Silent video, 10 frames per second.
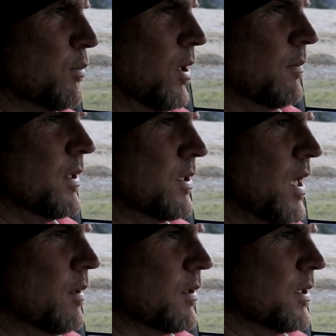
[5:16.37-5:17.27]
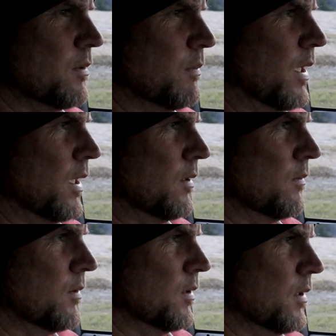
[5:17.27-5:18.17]
probably be time to get to baling.
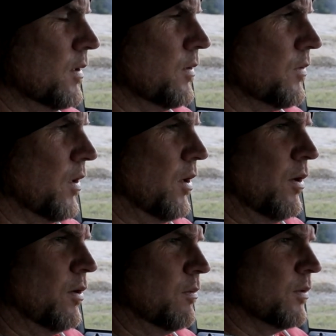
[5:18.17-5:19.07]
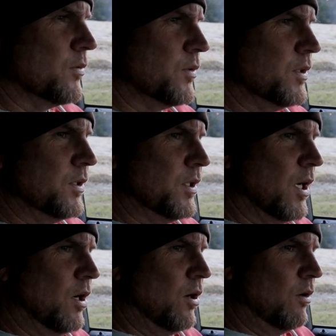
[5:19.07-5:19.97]
So we'll see
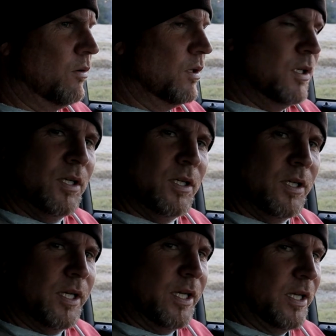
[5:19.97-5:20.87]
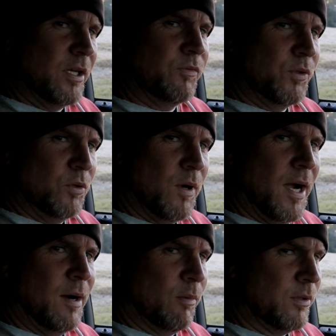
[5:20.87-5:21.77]
y'all in a few
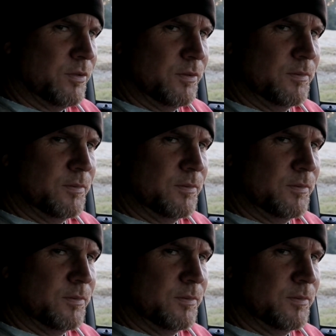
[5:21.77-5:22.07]
hours.